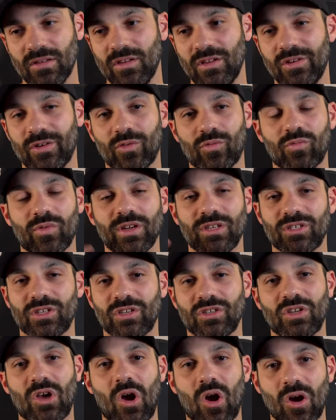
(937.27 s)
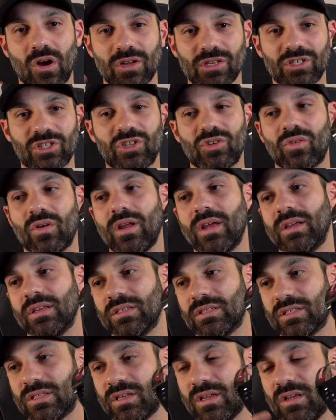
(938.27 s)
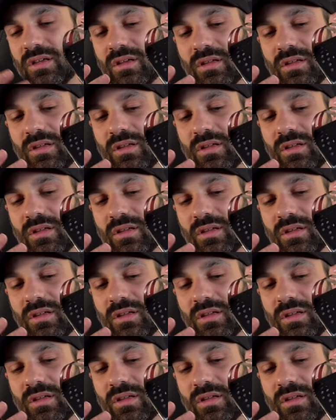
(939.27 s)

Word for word: you know rich guitars, strings,